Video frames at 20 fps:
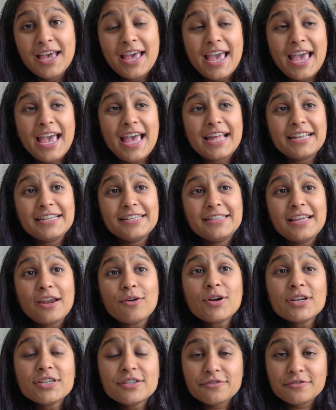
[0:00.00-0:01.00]
And there
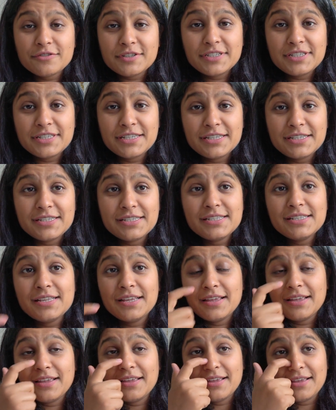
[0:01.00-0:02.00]
are differences
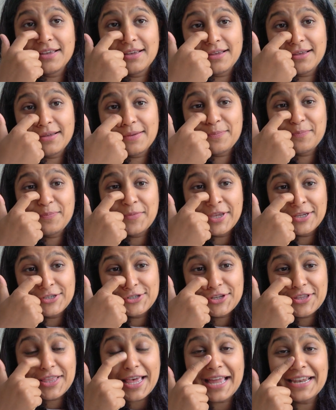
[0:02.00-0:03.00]

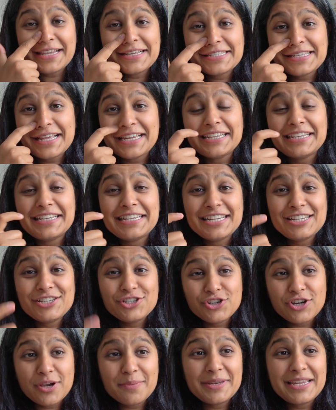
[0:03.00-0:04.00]
to that, is that in
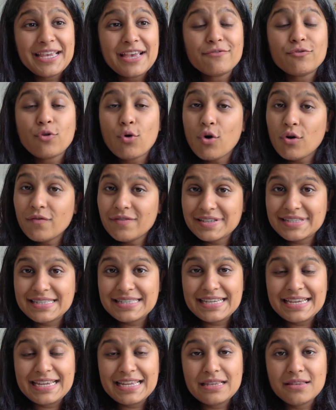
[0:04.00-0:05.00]
Germany I've always
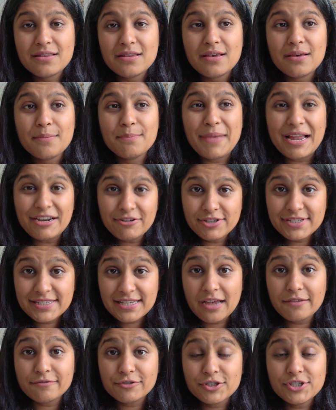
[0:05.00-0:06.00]
seen mattress
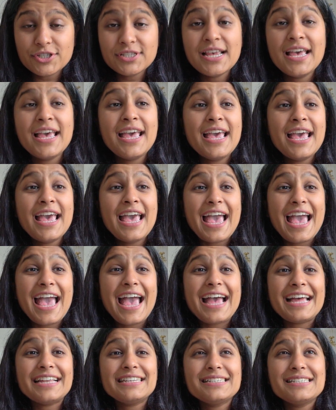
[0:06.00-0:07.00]
covers,
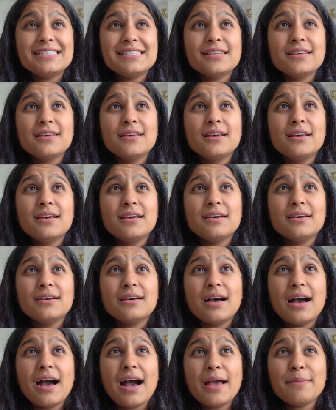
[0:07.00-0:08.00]
and
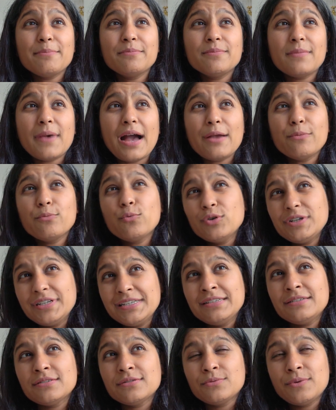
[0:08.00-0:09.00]
I
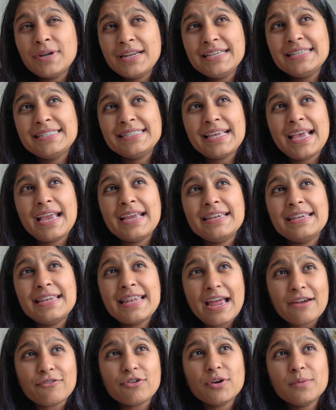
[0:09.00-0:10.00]
wouldn't really say
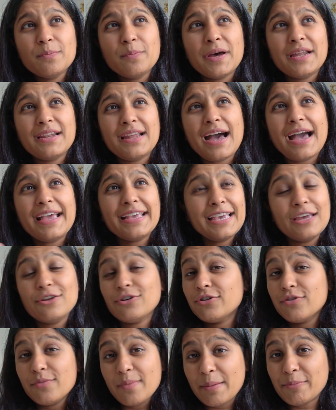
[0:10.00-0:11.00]
never, but I
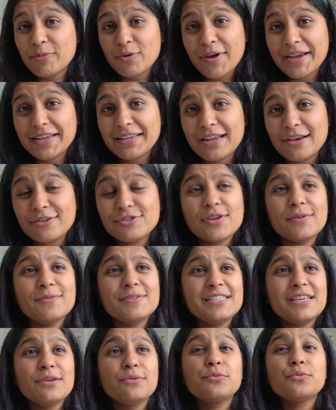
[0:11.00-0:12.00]
cannot remember right now, so I would
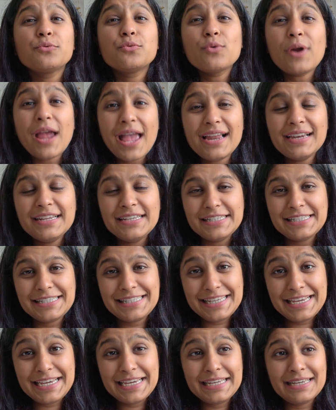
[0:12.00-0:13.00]
say rarely
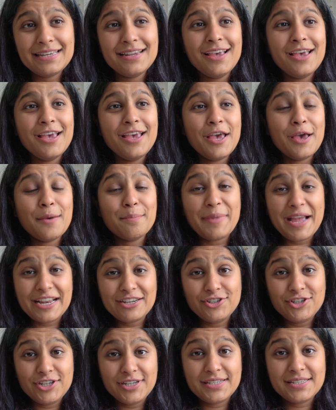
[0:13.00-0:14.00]
seen bed
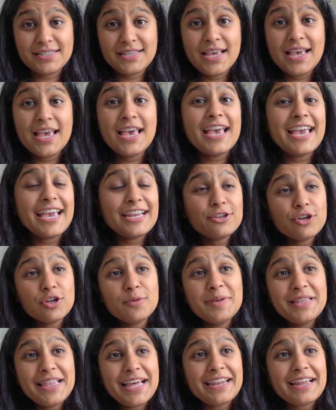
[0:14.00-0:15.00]
sheets. It could
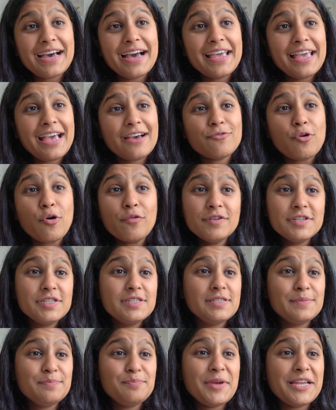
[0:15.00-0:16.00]
be that I have
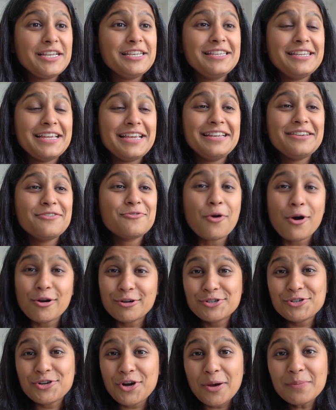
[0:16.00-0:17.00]
always been in wrong
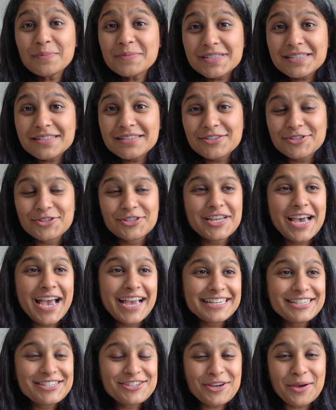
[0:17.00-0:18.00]
shops, so
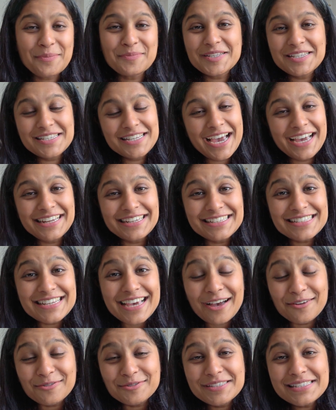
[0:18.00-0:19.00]
tiny shops in tiny
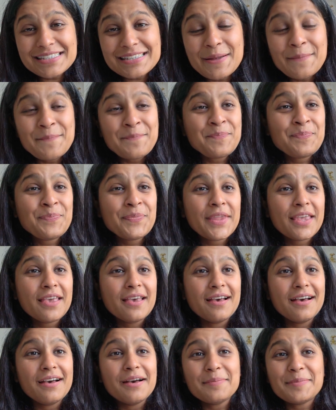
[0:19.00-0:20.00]
towns,
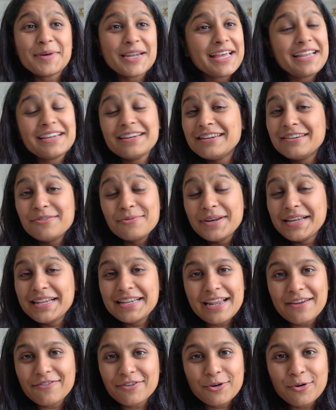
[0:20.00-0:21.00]
but I really
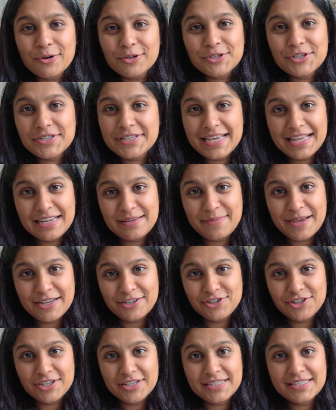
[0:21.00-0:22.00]
never got to see any bed
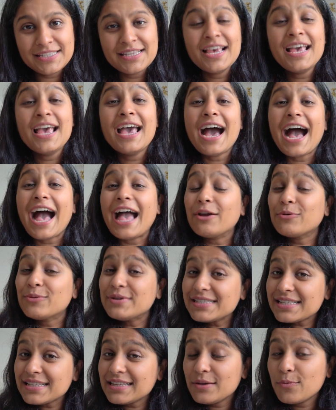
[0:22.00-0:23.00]
sheets. I
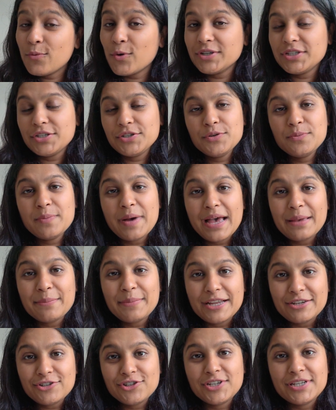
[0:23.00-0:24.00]
recently wanted to buy
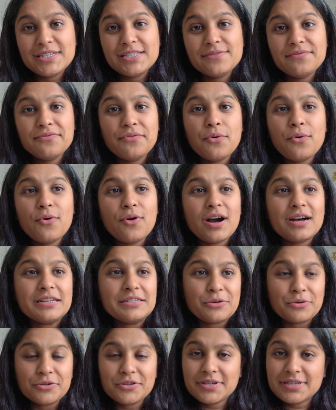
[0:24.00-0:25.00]
bed sheets for our
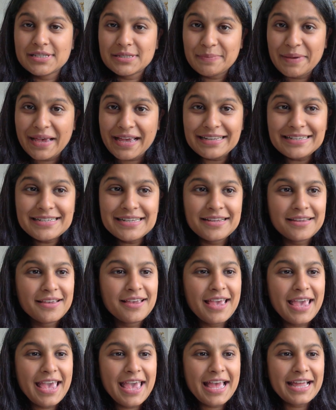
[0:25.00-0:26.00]
daughter's bed,
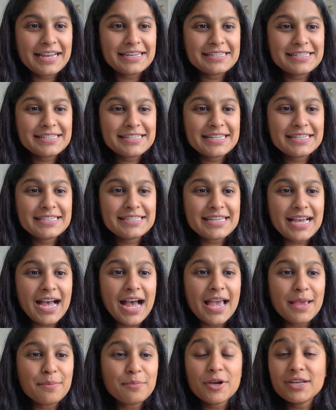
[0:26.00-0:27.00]
and since
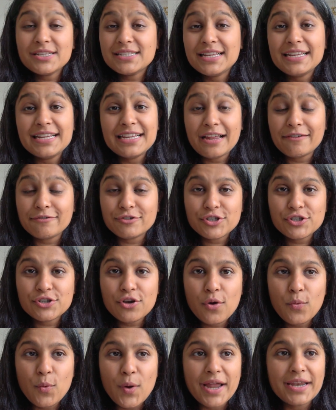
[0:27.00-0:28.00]
I personally never
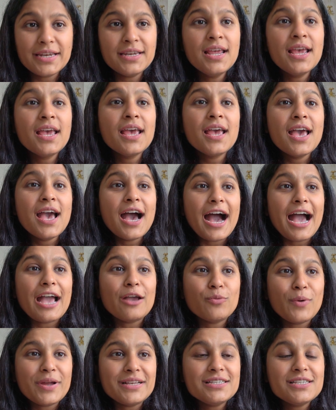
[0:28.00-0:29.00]
saw one, I
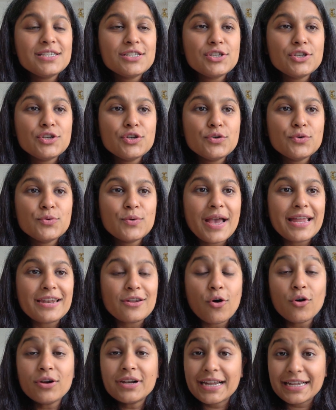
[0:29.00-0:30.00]
went to an
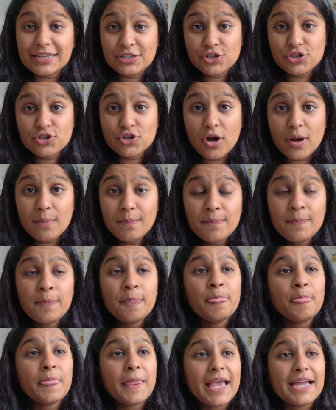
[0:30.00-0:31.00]
online shop
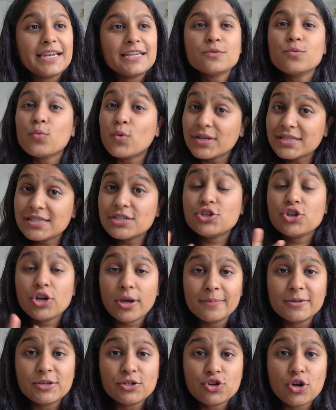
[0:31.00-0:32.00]
and it was a
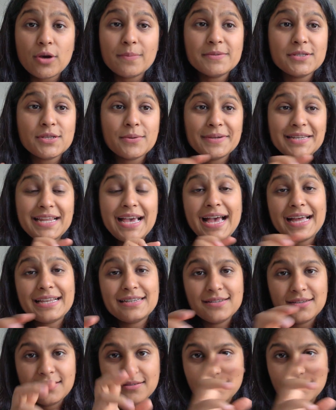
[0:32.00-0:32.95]
German shop, so it had